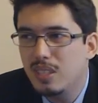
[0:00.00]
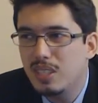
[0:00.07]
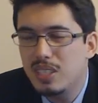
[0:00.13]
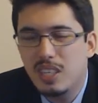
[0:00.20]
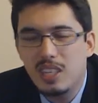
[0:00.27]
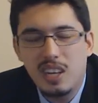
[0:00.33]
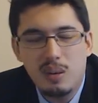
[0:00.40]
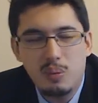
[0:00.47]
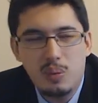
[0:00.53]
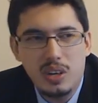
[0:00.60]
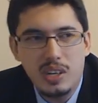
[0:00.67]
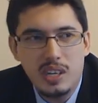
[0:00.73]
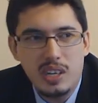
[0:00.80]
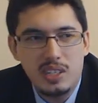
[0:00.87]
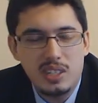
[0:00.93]
The second
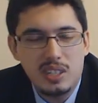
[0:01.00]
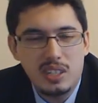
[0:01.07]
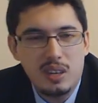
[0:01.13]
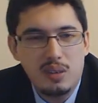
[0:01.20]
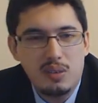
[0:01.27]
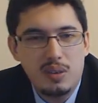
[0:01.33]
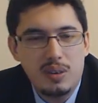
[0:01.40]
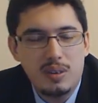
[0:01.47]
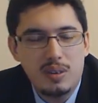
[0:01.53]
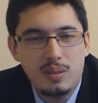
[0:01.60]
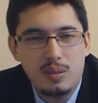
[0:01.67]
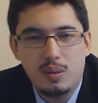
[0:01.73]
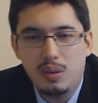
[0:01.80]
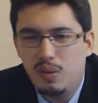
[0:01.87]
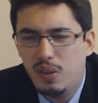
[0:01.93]
one on Hinchcliffe,
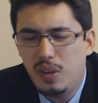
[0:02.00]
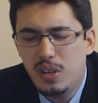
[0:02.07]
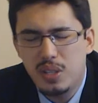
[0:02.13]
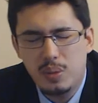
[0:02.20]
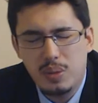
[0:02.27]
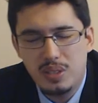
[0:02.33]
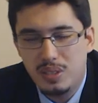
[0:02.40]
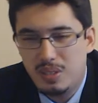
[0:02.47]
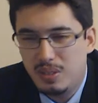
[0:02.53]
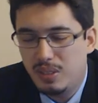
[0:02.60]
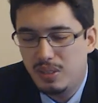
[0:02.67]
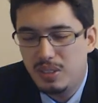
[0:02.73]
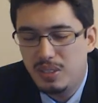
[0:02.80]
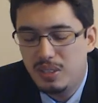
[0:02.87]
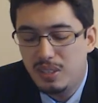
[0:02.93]
or the first one,
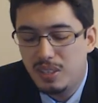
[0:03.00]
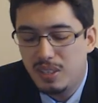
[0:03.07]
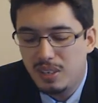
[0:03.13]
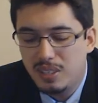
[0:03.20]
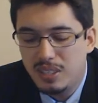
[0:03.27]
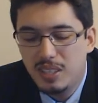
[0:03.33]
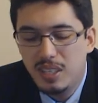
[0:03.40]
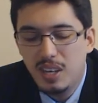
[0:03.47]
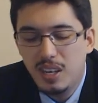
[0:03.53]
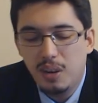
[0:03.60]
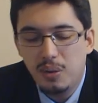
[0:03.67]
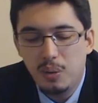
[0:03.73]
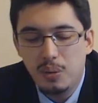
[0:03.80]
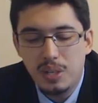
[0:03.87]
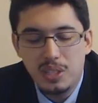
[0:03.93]
sorry, on Newgarden, I'm
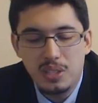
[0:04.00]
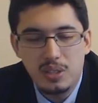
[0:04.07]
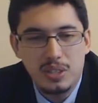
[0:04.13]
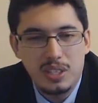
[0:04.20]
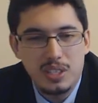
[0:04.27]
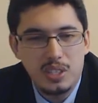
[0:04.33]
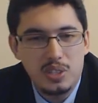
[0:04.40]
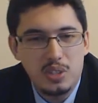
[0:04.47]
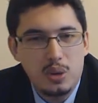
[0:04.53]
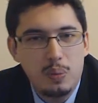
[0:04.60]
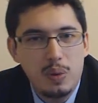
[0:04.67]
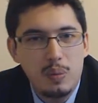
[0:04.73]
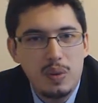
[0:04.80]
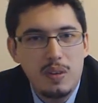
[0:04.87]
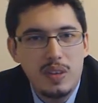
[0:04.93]
not really sure that's a
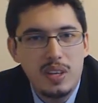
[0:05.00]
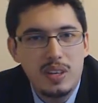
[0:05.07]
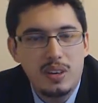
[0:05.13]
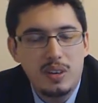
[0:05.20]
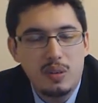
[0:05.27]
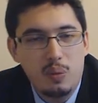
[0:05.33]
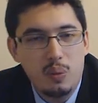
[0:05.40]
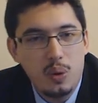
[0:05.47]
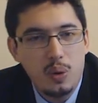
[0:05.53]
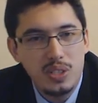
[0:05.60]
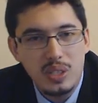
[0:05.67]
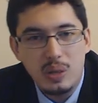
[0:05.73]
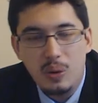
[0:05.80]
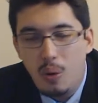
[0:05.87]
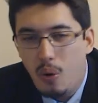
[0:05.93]
chopping move. He kind of
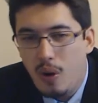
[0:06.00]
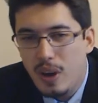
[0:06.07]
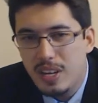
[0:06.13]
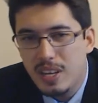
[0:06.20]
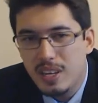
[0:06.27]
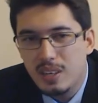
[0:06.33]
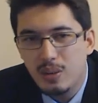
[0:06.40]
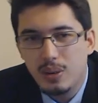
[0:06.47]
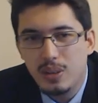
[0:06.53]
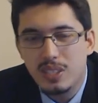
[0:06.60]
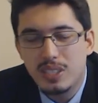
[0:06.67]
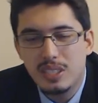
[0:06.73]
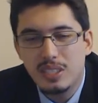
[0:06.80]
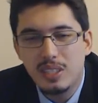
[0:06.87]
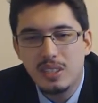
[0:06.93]
was already
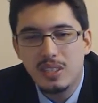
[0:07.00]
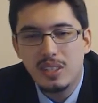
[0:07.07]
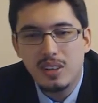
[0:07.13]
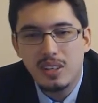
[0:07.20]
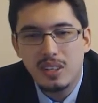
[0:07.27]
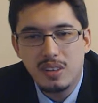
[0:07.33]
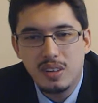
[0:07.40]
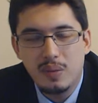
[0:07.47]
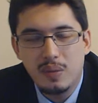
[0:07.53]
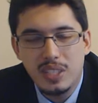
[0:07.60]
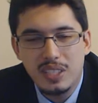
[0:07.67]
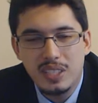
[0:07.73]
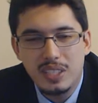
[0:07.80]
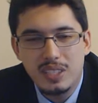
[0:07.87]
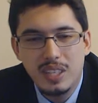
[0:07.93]
across, and Newgarden kind
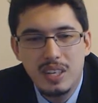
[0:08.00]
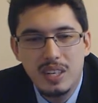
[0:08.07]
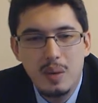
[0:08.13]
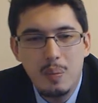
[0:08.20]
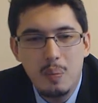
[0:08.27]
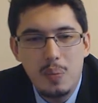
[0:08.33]
of did this